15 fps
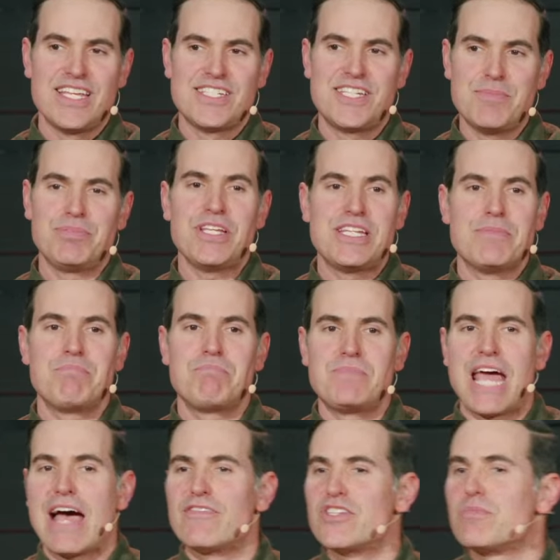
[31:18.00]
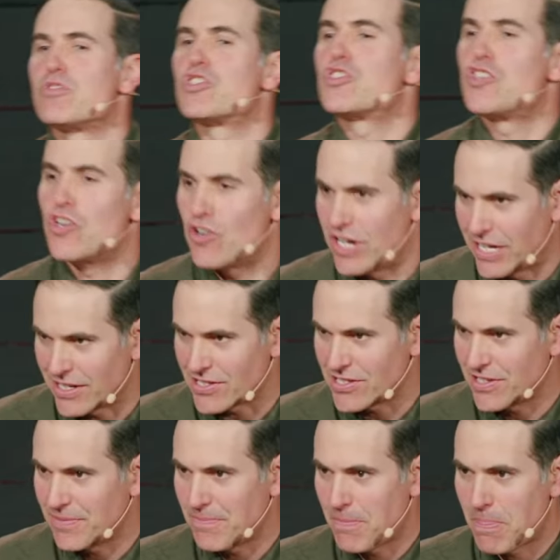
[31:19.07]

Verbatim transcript: simply to have some stirrings.